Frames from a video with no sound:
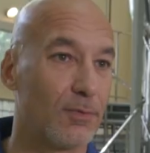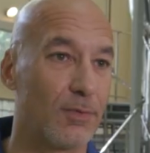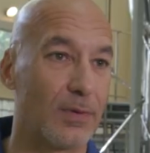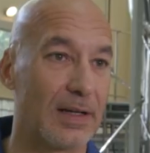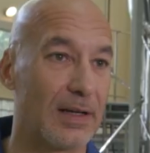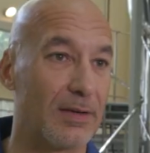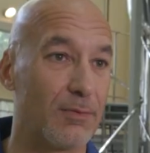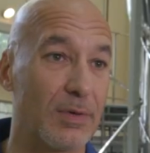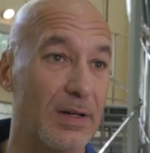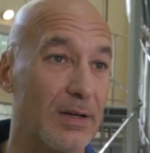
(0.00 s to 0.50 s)

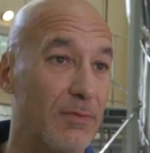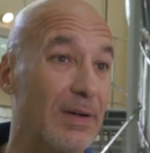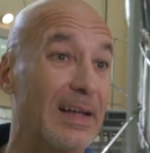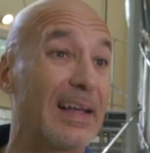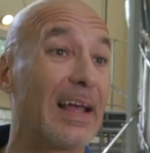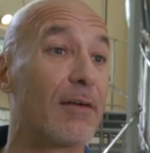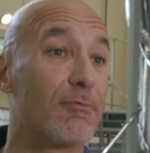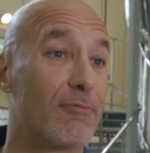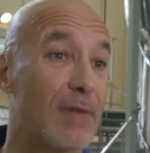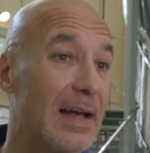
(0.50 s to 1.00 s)
we, we
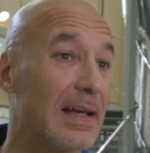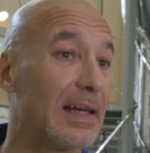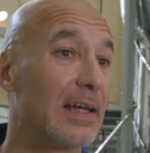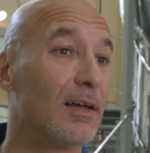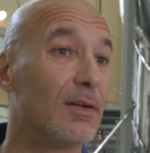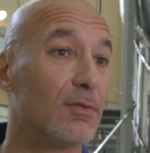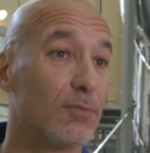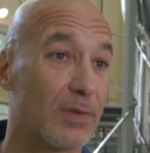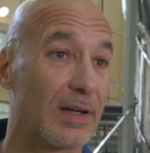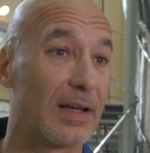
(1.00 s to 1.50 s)
get
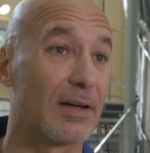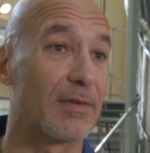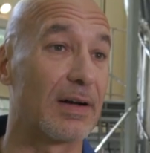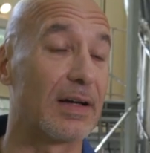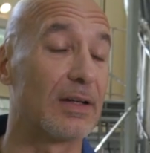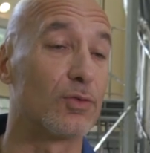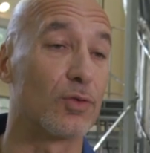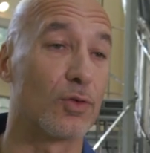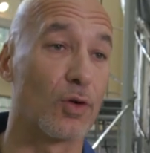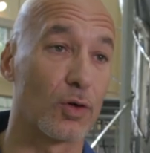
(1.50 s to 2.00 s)
ready. We get
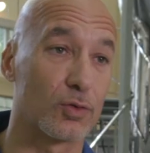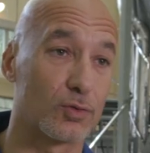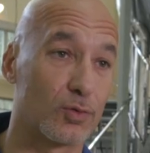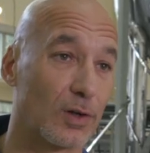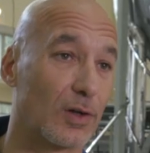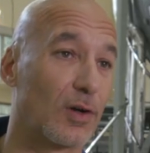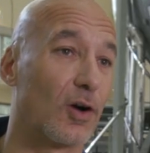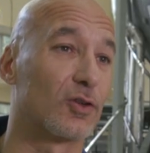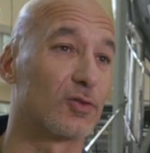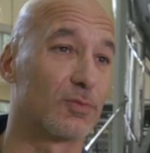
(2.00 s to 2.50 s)
ready to go
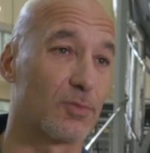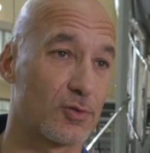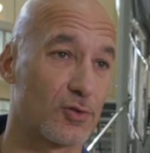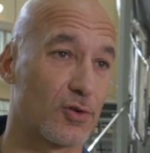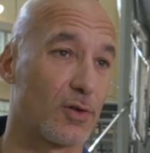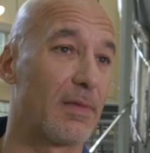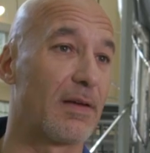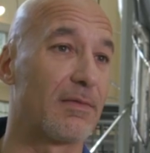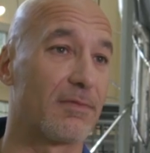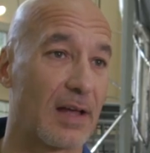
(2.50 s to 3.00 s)
to the
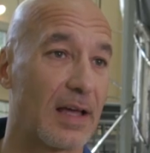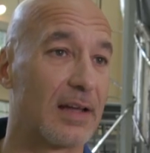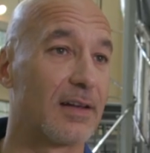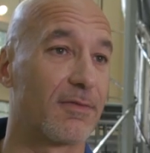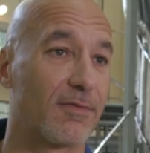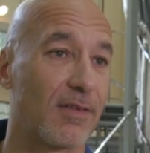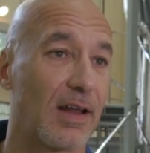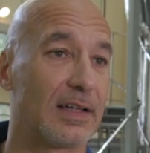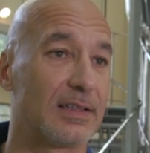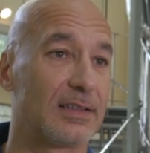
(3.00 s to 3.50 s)
cosmodrome and,
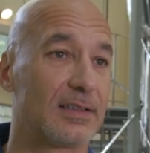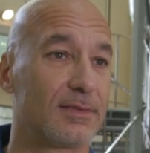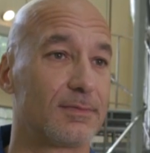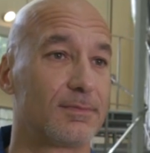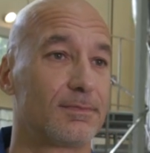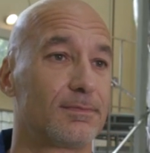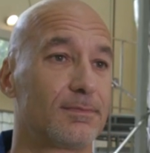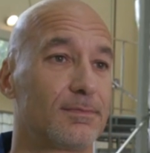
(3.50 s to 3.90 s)
and the flight.